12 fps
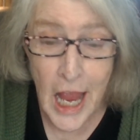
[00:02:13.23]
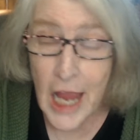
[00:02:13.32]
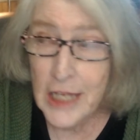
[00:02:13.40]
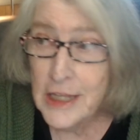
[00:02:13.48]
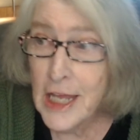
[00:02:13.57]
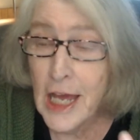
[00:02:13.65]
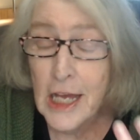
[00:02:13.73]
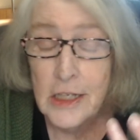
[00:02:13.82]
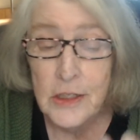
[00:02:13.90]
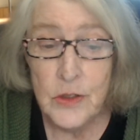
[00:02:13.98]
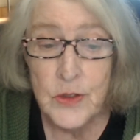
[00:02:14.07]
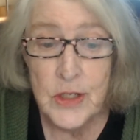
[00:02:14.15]
That
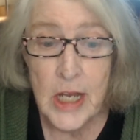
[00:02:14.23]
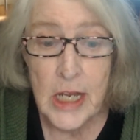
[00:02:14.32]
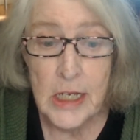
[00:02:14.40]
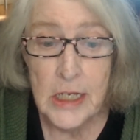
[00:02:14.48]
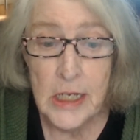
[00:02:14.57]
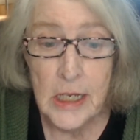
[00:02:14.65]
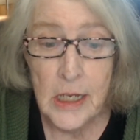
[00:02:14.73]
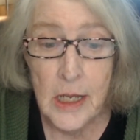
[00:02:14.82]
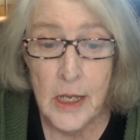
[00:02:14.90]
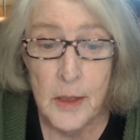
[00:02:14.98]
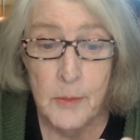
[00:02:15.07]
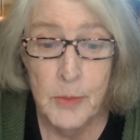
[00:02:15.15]
understanding
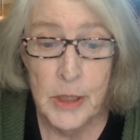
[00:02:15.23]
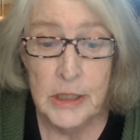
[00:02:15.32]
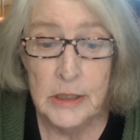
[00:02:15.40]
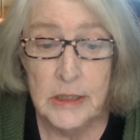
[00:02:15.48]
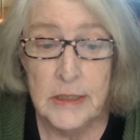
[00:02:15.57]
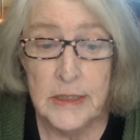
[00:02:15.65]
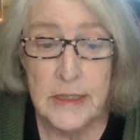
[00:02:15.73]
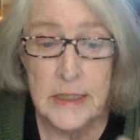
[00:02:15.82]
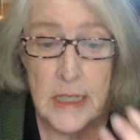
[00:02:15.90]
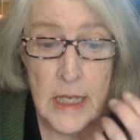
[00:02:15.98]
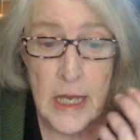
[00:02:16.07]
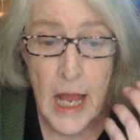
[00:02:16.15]
builds
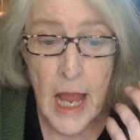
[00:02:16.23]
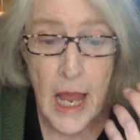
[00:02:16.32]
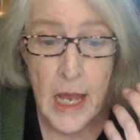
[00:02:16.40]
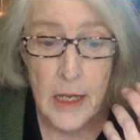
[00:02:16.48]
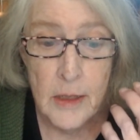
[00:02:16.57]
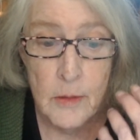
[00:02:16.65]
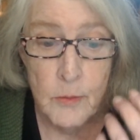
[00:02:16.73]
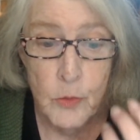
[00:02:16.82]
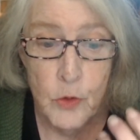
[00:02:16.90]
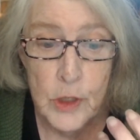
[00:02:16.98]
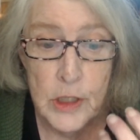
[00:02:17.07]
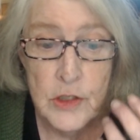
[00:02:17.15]
and
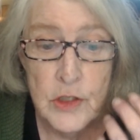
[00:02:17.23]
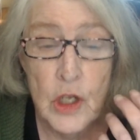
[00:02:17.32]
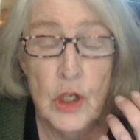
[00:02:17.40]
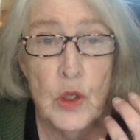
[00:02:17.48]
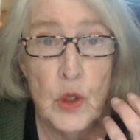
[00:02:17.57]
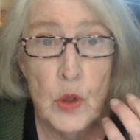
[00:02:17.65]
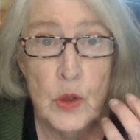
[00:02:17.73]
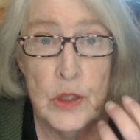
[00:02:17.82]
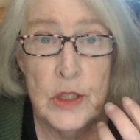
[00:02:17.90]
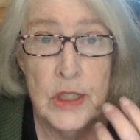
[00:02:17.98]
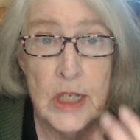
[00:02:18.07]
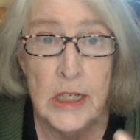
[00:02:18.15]
brings your
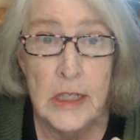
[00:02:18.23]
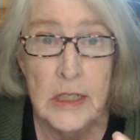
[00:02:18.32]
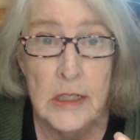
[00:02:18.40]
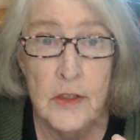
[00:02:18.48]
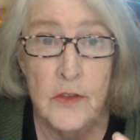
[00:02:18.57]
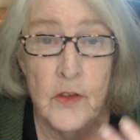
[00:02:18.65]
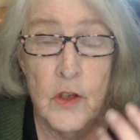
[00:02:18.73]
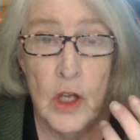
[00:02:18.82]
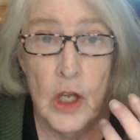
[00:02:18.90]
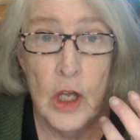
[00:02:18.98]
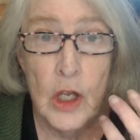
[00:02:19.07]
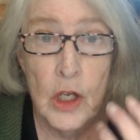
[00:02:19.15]
detective
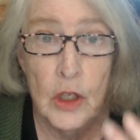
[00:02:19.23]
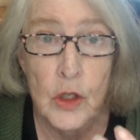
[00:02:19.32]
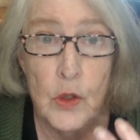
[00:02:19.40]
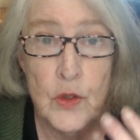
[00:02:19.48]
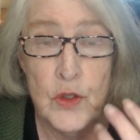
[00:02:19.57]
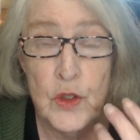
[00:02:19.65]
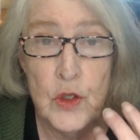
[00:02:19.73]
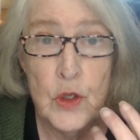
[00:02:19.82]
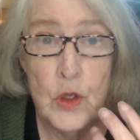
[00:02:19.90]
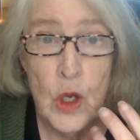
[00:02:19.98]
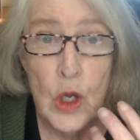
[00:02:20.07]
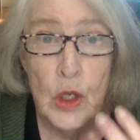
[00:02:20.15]
closer
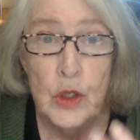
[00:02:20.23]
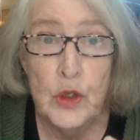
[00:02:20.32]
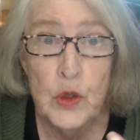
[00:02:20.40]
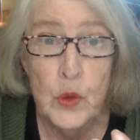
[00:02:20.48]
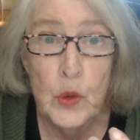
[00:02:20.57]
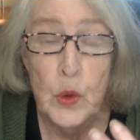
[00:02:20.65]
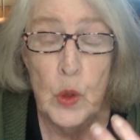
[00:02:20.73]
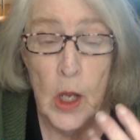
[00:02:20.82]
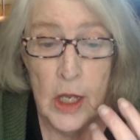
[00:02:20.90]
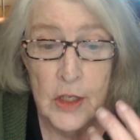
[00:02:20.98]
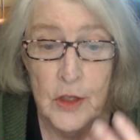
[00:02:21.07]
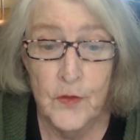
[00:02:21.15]
to
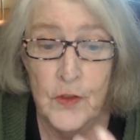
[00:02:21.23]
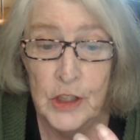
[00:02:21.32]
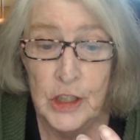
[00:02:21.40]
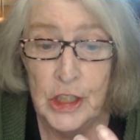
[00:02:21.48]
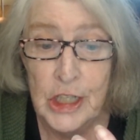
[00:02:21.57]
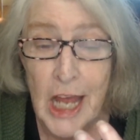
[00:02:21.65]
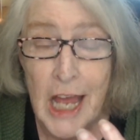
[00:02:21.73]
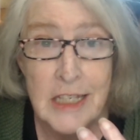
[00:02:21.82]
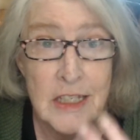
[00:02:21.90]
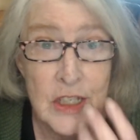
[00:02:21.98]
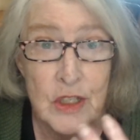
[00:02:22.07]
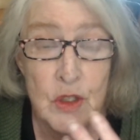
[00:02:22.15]
the villain as
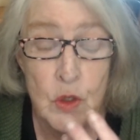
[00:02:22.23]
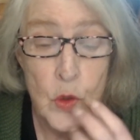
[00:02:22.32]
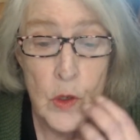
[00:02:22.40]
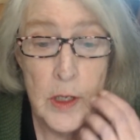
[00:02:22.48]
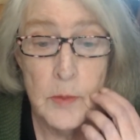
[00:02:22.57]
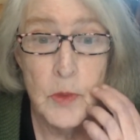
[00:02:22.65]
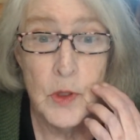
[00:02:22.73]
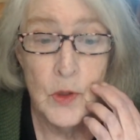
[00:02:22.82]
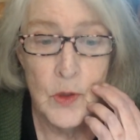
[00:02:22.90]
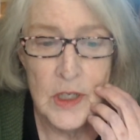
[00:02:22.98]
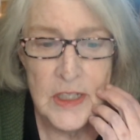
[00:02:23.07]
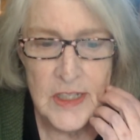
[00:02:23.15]
the story
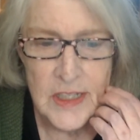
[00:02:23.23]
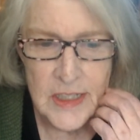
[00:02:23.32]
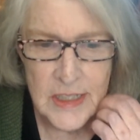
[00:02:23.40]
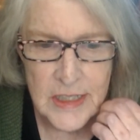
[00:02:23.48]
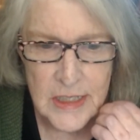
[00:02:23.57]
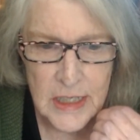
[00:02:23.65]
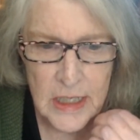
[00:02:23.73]
progresses.